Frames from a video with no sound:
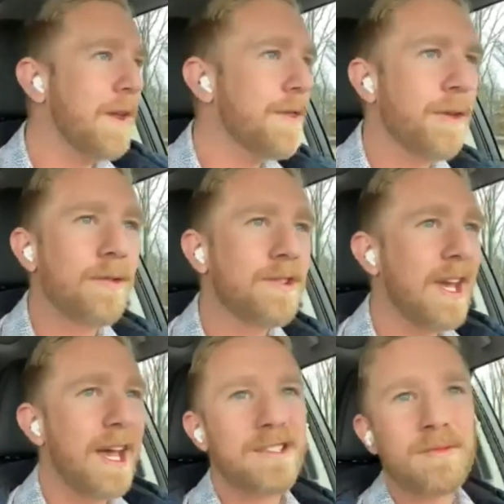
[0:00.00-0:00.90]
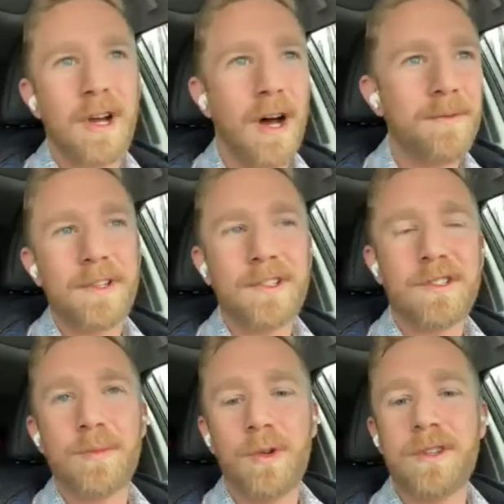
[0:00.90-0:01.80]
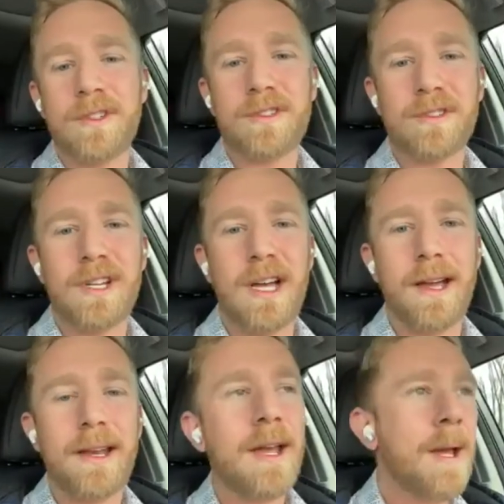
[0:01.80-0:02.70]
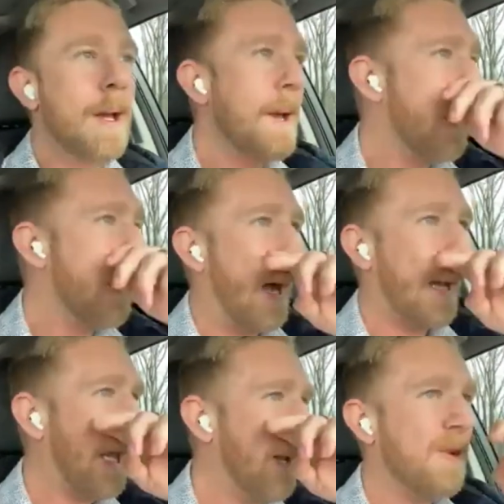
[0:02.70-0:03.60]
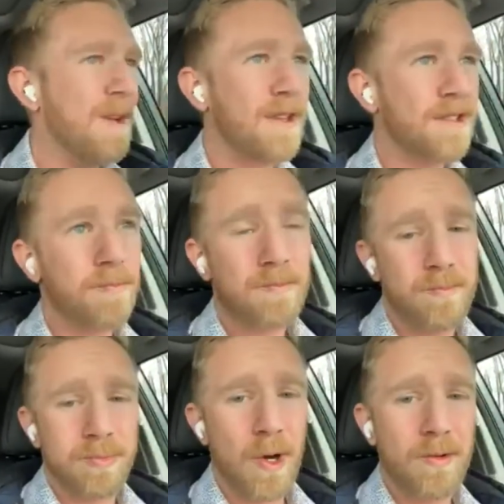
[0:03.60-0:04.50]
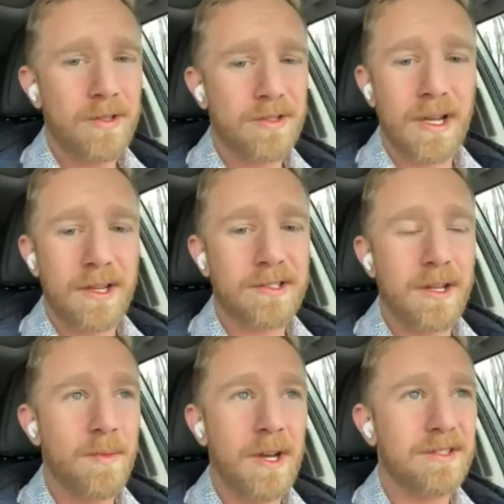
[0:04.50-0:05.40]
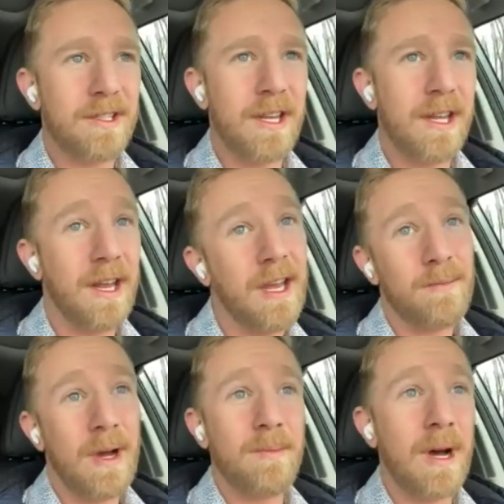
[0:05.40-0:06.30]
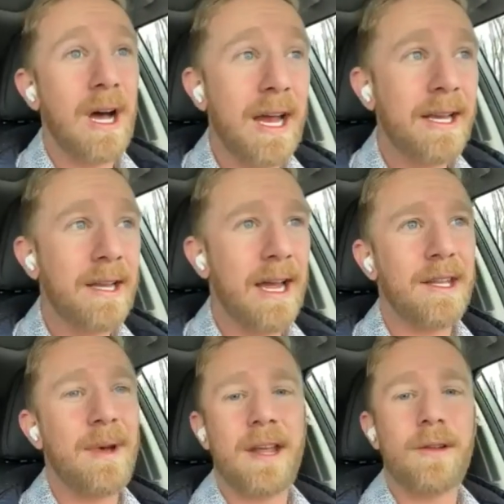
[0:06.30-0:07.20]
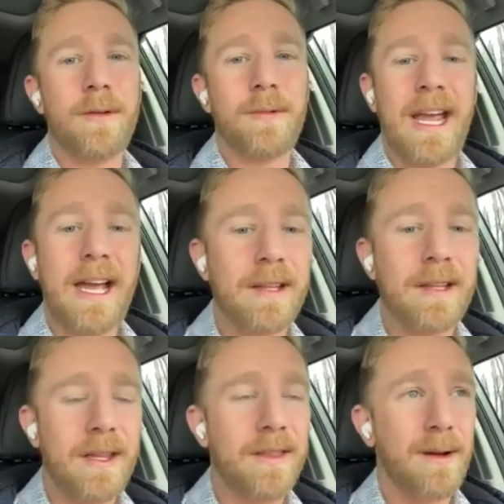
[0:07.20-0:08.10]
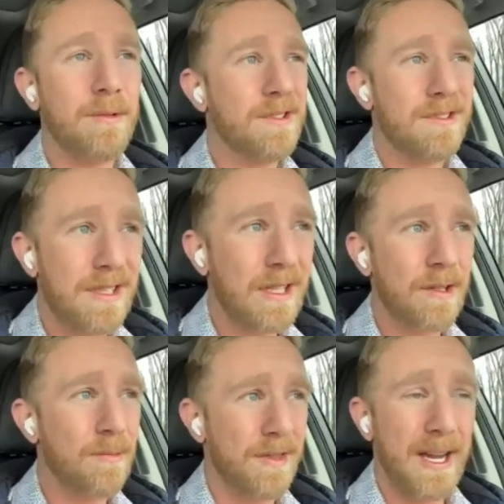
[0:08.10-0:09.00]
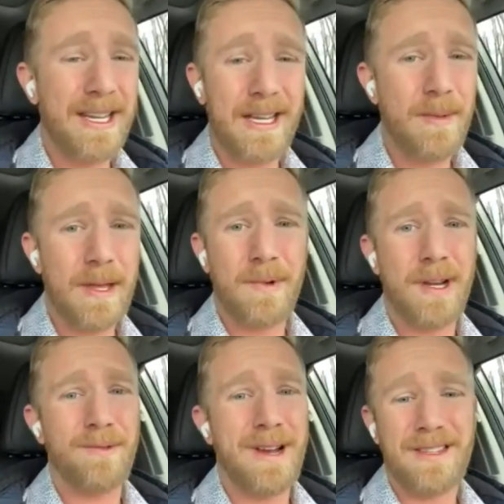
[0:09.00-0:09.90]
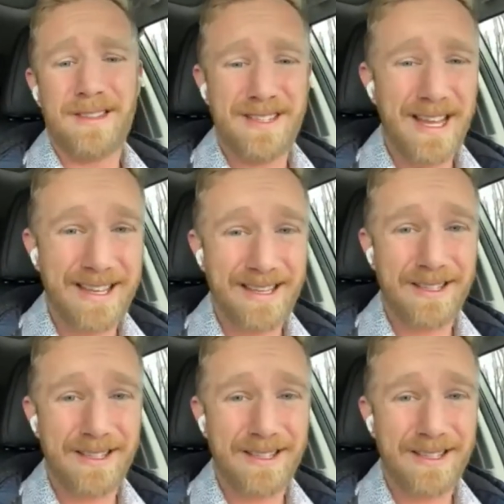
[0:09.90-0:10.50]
enthusiasm, confidence, and boldness aside, I came into this broke, disgusted, and busted. And in my mind, I had to battle the reality that I was dealing with. I need to make money right this second.